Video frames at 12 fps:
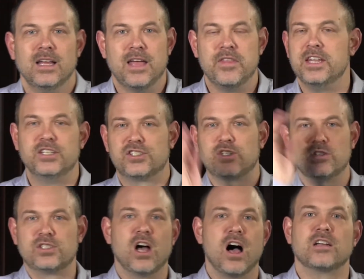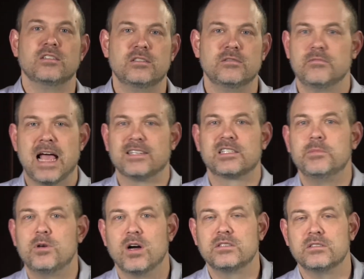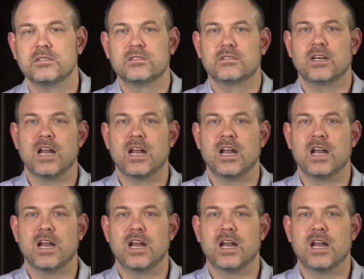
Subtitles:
And then he just starts talking, asking me questions.